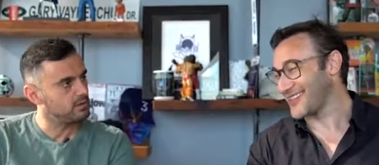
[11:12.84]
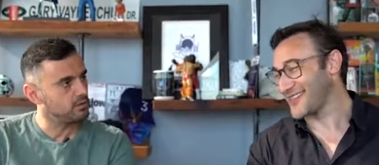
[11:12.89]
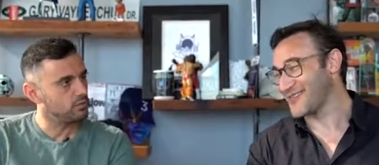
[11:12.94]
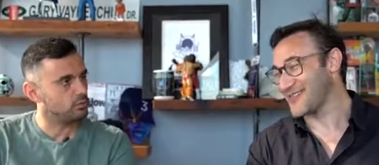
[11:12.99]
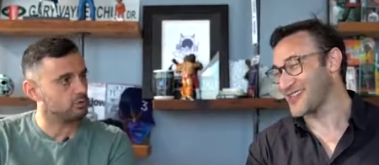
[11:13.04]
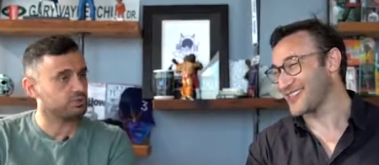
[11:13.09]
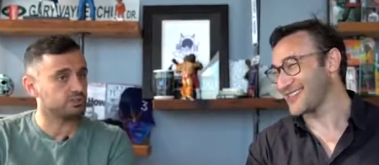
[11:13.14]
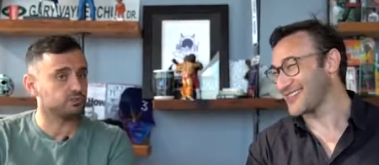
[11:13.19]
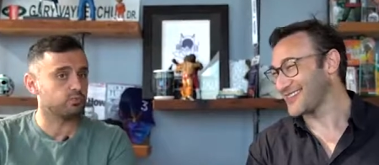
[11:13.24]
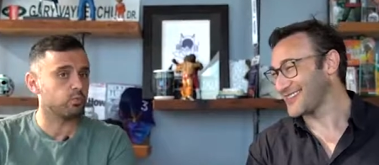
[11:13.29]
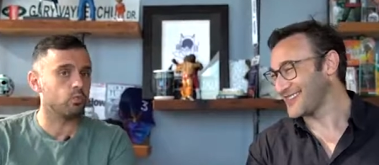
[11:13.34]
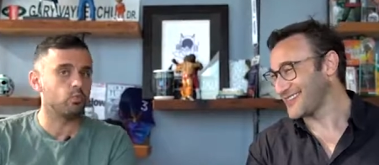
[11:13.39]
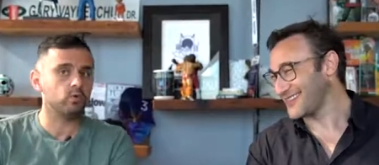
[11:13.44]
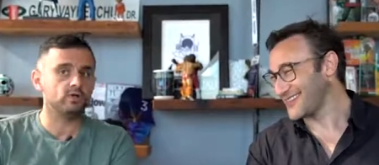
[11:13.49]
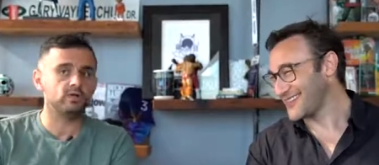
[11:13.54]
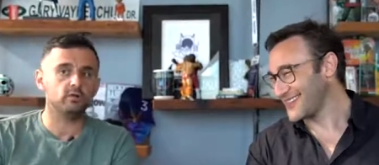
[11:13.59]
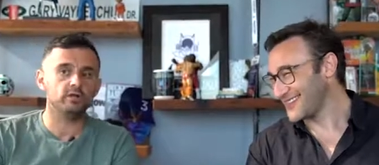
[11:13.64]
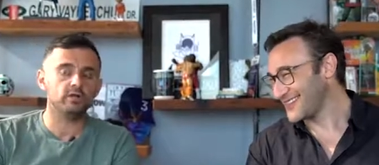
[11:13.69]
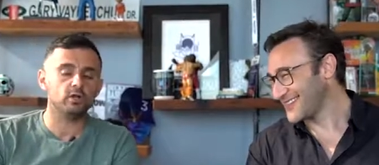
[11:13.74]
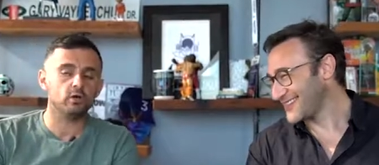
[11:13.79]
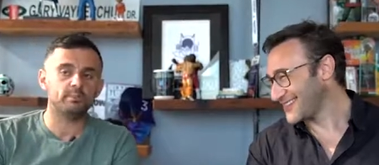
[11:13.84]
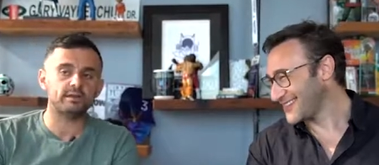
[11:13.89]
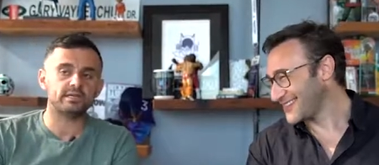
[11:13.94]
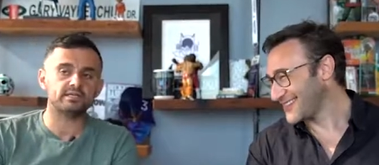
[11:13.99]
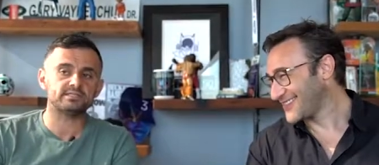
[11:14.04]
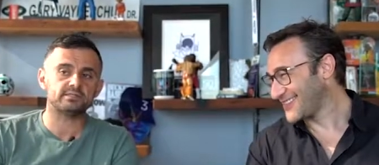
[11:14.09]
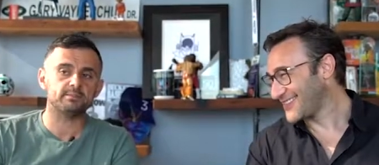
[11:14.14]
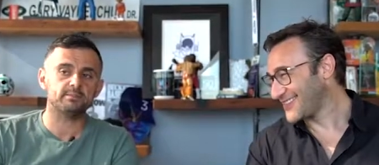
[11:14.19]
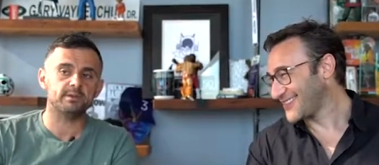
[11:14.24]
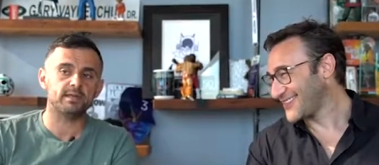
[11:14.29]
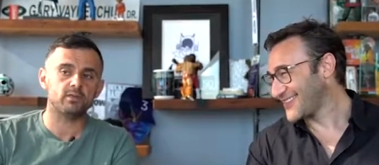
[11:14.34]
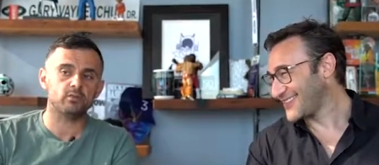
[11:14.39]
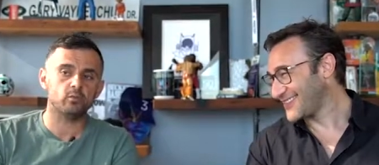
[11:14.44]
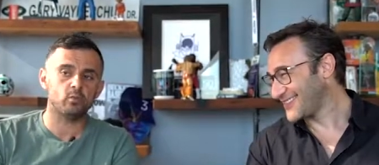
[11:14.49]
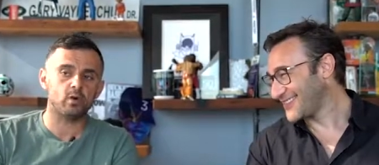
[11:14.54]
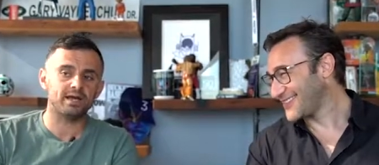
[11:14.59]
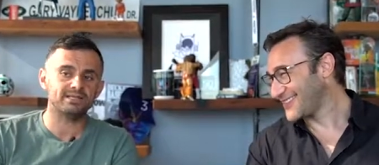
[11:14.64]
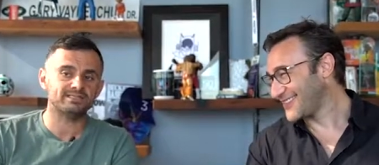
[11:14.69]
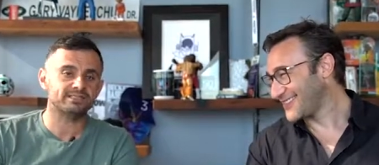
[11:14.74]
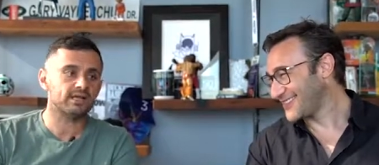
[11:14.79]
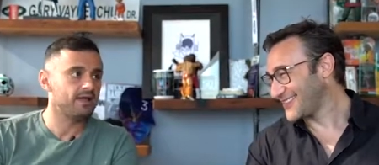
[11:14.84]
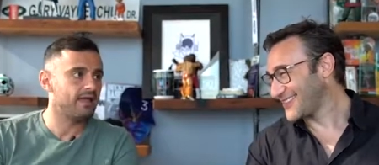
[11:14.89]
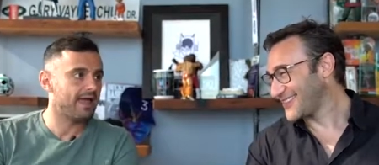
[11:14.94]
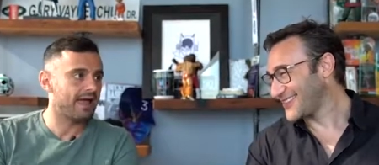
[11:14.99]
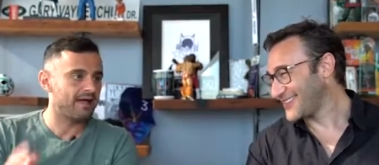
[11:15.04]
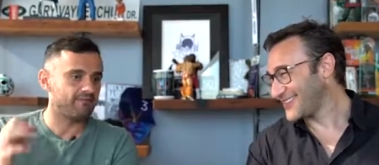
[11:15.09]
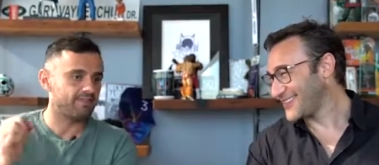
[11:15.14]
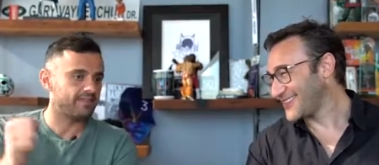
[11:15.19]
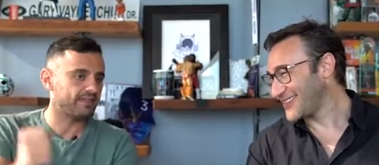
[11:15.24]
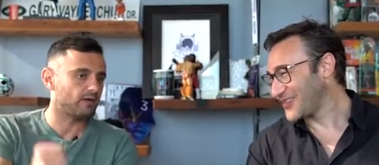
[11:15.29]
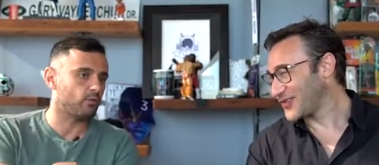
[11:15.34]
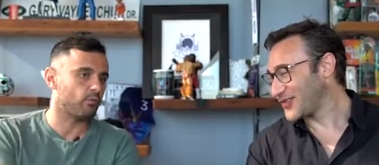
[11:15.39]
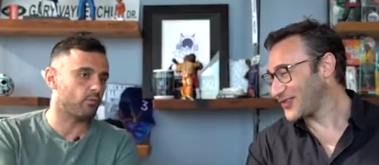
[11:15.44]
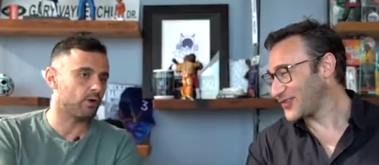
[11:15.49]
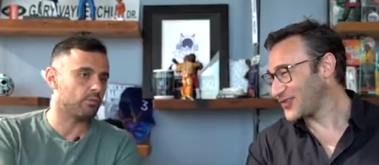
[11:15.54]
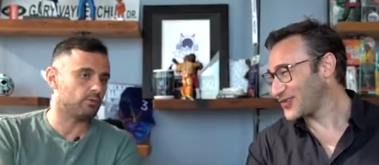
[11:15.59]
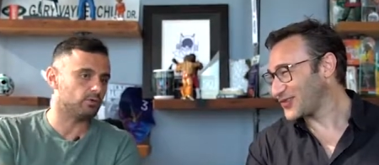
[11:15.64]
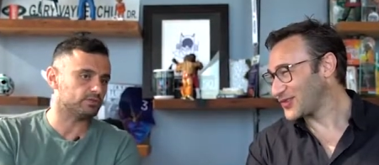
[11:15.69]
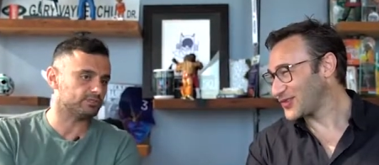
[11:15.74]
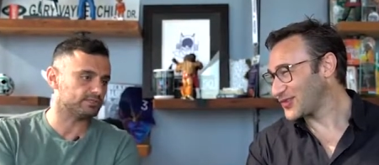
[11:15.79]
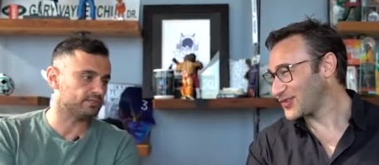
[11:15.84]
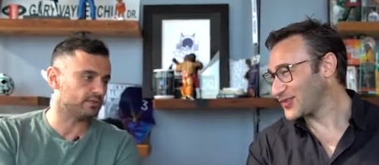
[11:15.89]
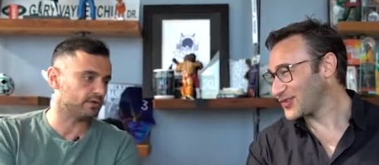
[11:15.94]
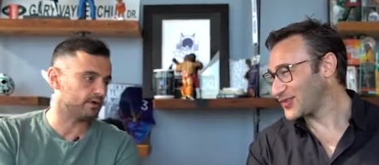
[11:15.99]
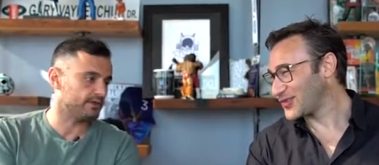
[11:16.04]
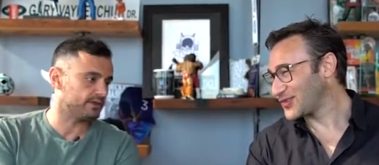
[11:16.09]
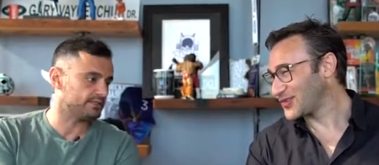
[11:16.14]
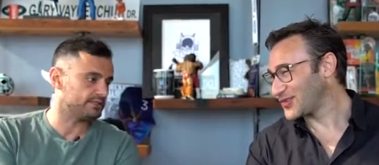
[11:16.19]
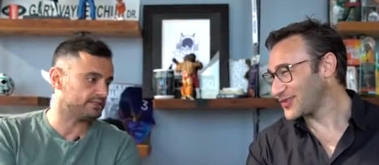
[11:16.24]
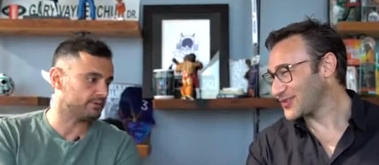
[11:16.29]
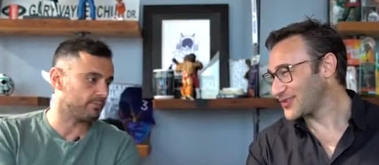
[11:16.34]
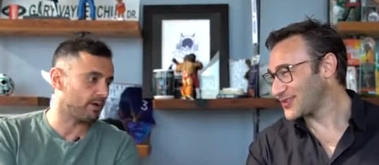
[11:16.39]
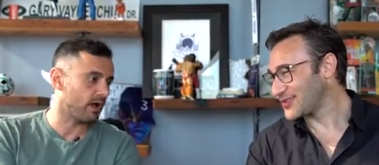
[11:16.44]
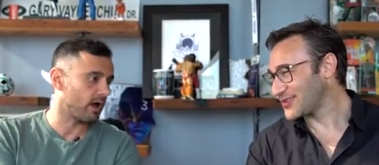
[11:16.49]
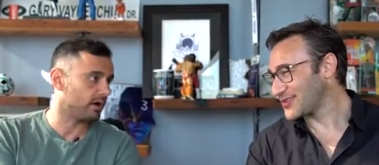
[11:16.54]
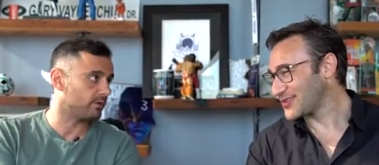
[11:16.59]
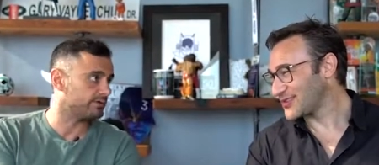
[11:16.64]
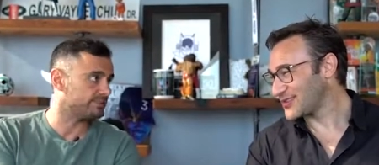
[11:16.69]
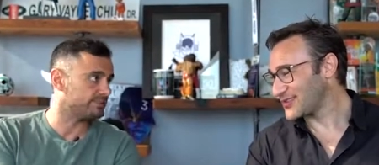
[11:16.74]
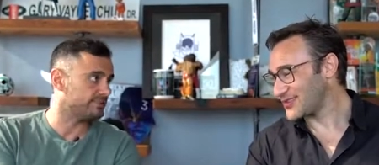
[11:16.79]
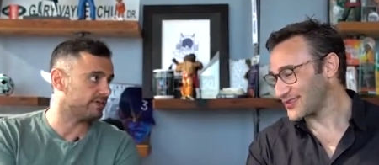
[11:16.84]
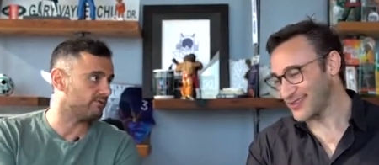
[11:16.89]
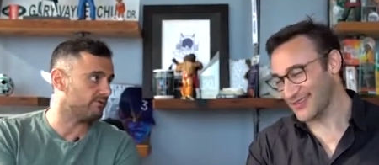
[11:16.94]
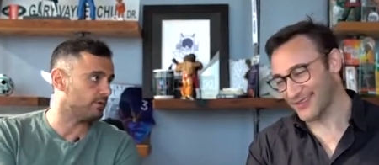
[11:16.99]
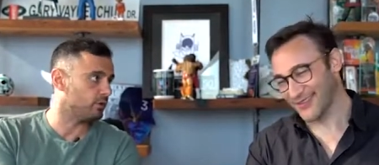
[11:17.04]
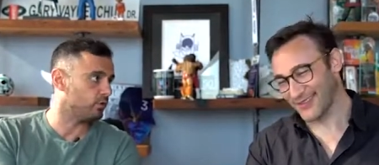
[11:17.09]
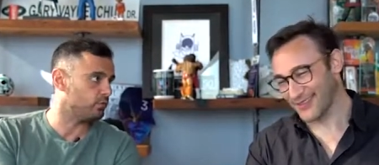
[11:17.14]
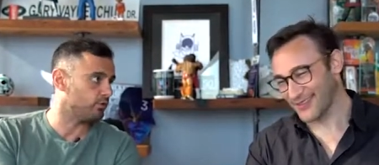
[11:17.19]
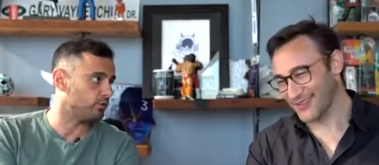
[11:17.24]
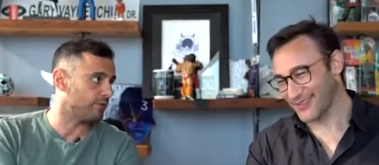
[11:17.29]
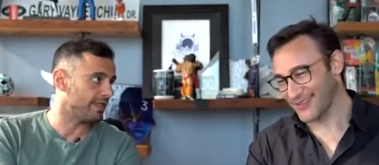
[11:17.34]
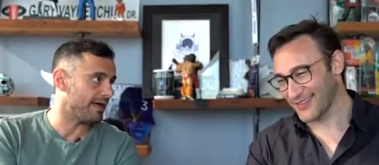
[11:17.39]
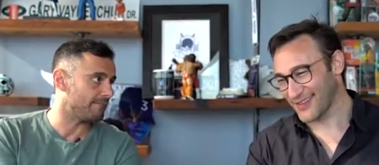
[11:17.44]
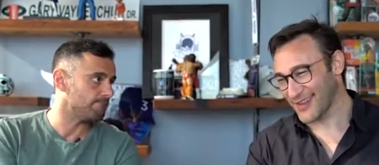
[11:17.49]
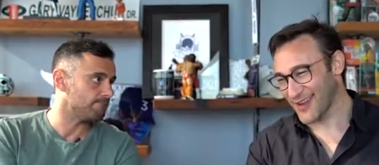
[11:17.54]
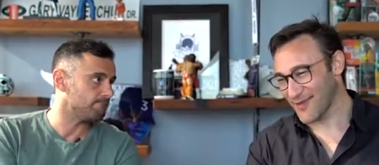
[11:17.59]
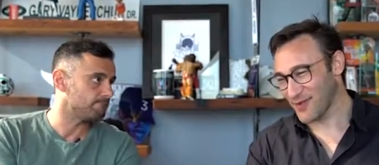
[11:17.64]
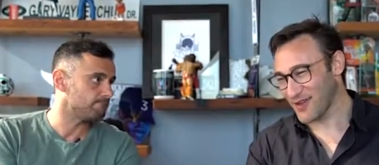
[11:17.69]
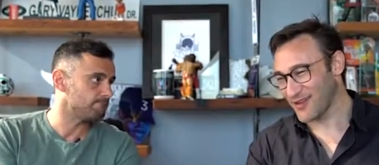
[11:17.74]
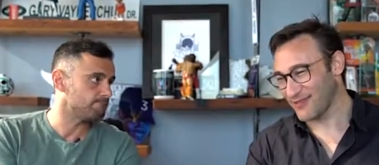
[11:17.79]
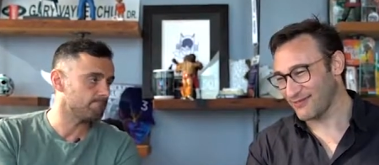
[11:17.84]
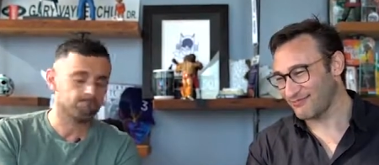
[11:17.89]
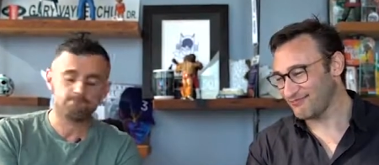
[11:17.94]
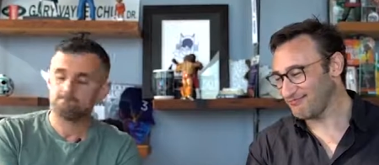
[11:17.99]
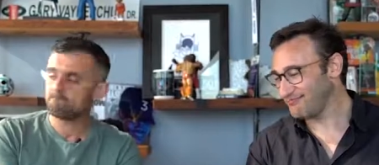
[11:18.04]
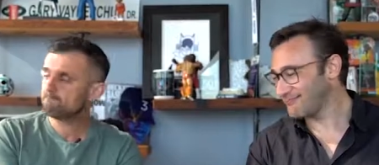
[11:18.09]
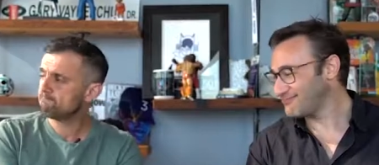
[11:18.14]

Speaker 1: I love that. Which is you know because to me otherwise everything crumbles in its hypocrisy if you don't do that. Amen.